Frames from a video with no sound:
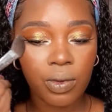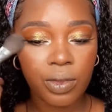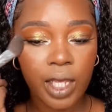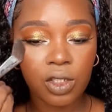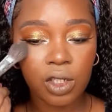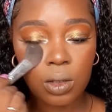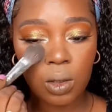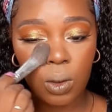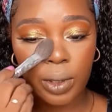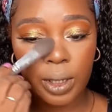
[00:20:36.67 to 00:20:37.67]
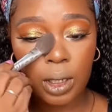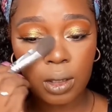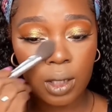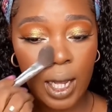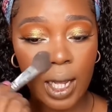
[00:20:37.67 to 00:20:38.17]
then just
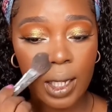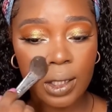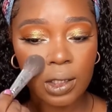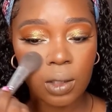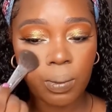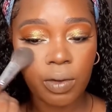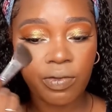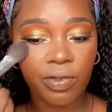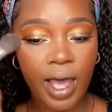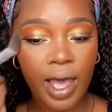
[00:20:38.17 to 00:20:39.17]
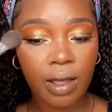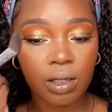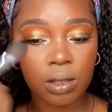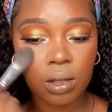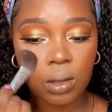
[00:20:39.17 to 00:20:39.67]
going and
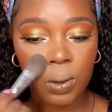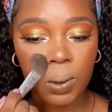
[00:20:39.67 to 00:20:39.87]
perfect.